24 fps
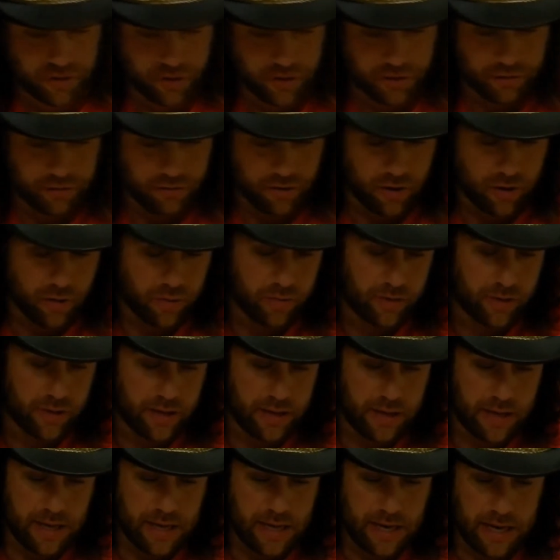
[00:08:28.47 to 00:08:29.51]
on your own.
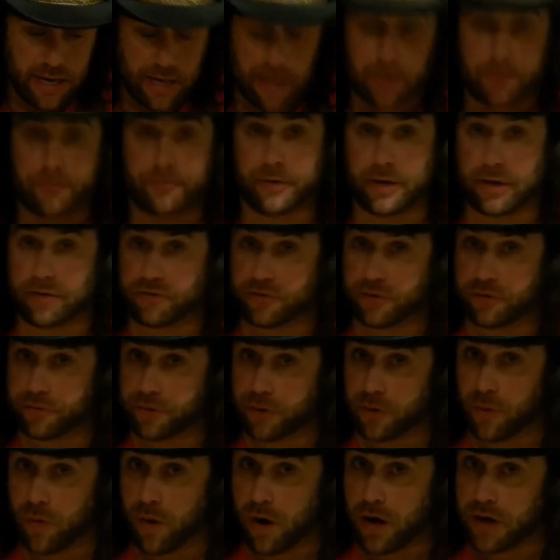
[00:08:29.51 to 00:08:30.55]
And Vince, if
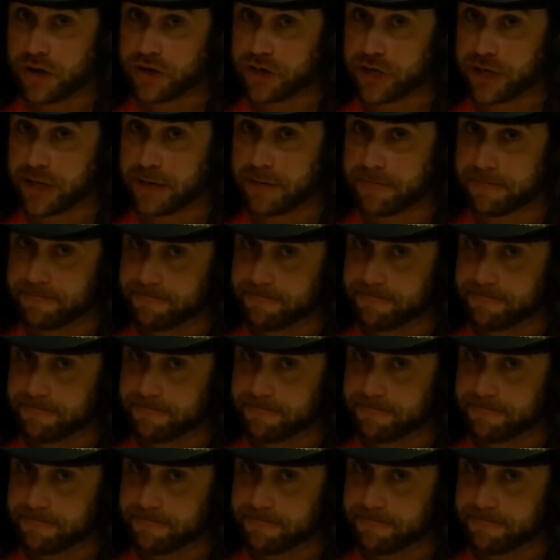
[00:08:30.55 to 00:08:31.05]
you're watching,